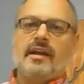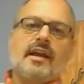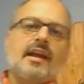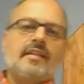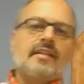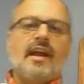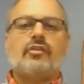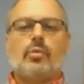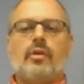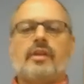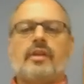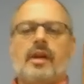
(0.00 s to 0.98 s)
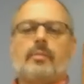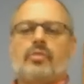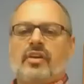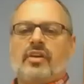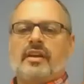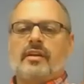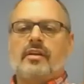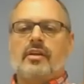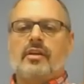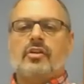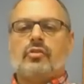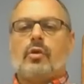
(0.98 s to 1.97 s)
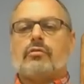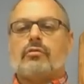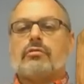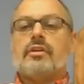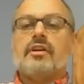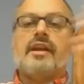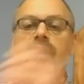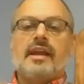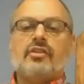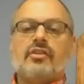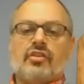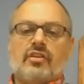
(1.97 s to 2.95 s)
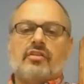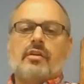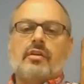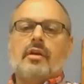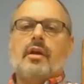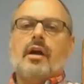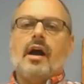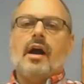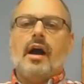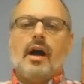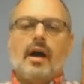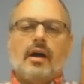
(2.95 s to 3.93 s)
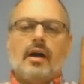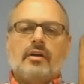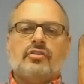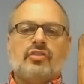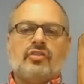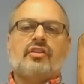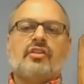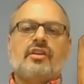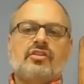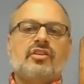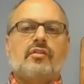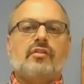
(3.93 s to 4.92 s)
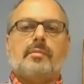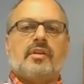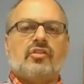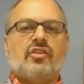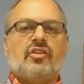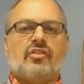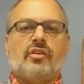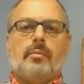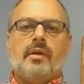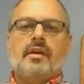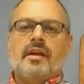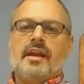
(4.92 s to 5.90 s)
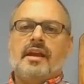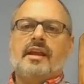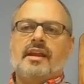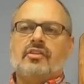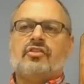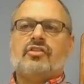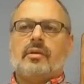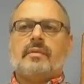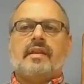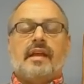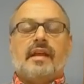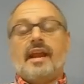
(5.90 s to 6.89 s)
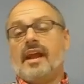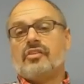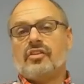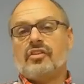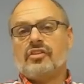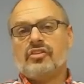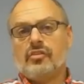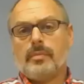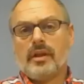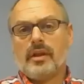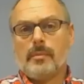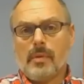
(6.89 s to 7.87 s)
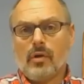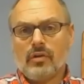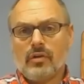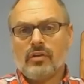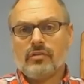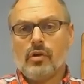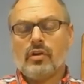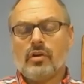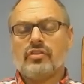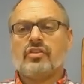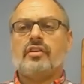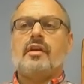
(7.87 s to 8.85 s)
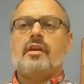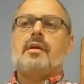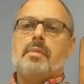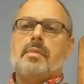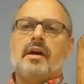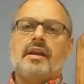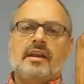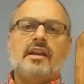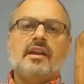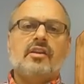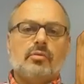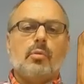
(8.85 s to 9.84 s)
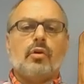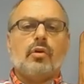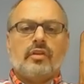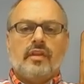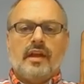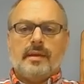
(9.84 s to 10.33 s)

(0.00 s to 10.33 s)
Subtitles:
That's where it comes in. So it really isn't just an achievement system. It is something that has an achievement component, of course, but it is more than that.